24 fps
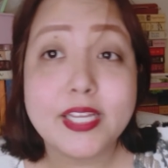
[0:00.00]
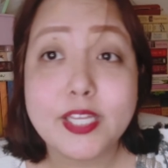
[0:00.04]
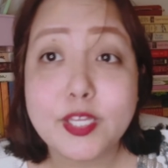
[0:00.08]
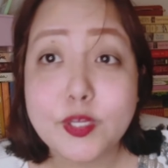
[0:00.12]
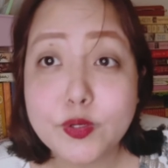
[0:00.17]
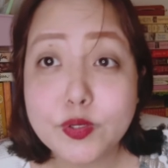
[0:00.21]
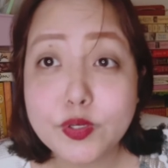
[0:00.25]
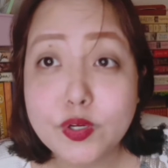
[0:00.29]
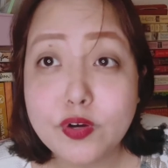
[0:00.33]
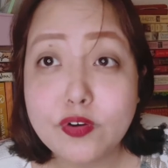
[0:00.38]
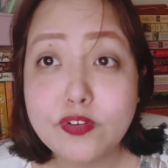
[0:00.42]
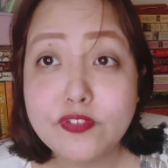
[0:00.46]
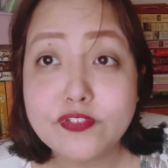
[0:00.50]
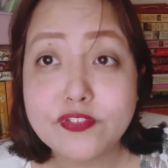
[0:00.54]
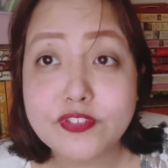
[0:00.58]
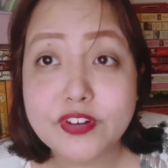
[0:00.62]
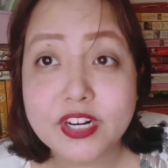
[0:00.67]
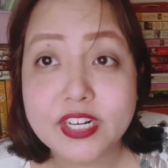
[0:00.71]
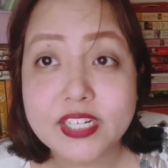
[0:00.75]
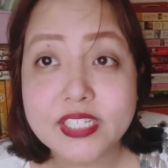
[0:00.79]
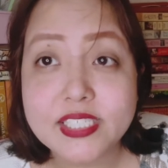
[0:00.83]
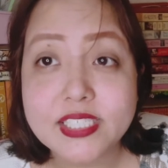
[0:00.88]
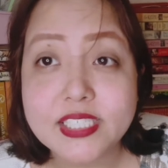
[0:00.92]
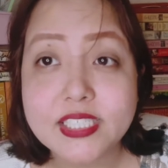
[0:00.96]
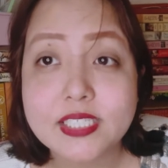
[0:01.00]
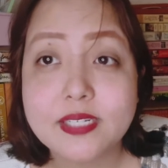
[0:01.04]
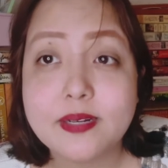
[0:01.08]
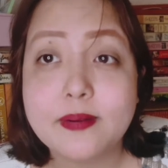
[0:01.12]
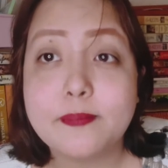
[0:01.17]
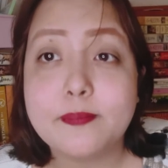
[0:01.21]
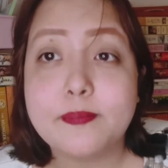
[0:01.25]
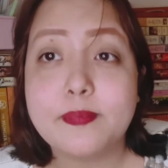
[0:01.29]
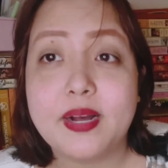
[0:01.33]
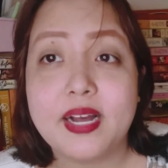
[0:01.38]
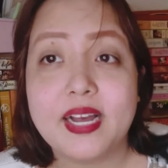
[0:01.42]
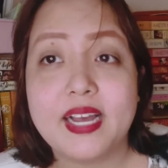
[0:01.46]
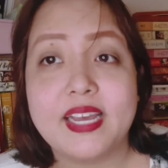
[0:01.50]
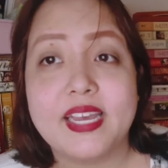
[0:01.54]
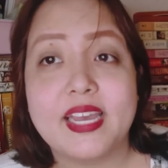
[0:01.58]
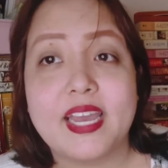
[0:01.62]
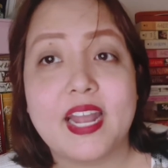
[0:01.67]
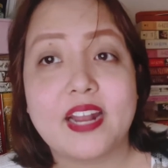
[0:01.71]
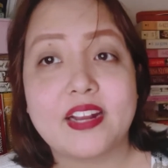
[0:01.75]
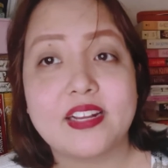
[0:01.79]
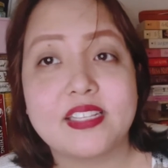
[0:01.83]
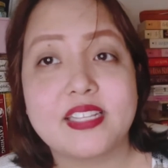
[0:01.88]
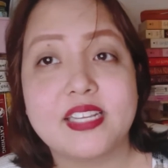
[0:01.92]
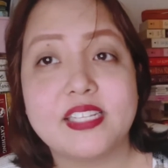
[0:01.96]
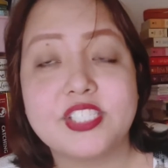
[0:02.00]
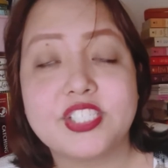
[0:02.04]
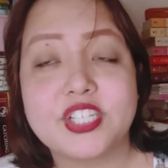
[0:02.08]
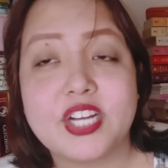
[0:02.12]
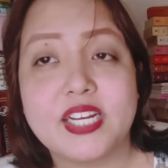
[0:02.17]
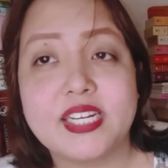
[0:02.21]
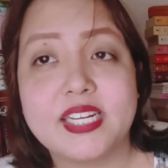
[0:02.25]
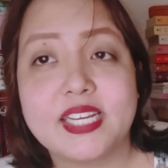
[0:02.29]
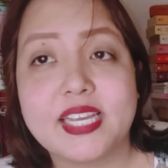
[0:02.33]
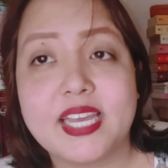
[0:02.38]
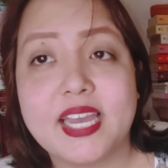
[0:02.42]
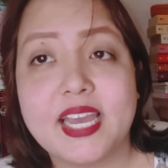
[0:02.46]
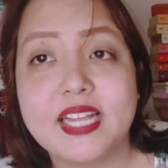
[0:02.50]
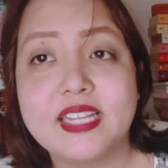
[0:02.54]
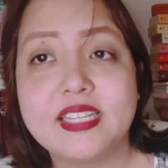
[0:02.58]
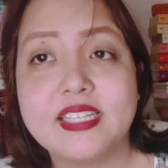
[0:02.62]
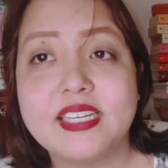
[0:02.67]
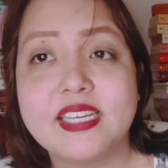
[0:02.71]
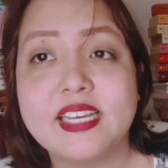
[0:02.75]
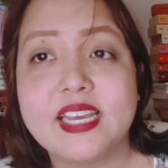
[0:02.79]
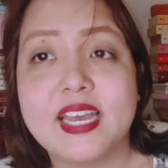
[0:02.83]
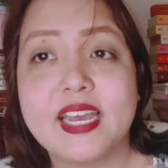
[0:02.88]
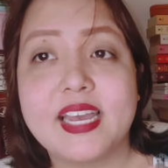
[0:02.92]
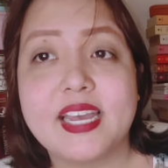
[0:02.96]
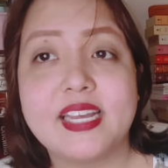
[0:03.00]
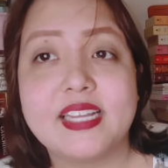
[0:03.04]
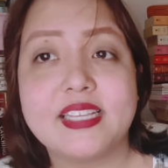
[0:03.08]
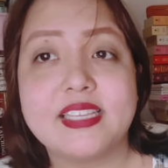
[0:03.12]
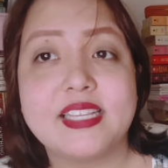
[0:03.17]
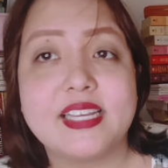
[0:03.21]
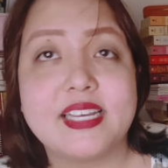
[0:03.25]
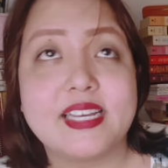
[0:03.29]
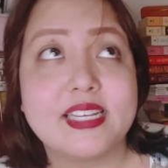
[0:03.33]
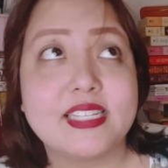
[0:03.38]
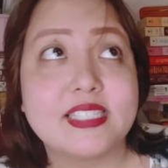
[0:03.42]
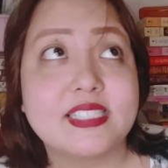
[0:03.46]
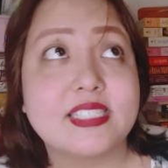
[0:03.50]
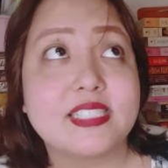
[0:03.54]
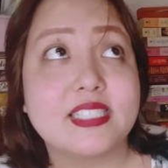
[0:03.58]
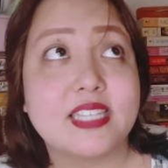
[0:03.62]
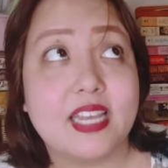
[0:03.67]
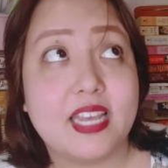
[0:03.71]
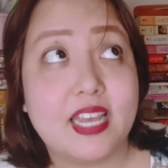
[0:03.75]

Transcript: You Go First by Araneta Commute, and it's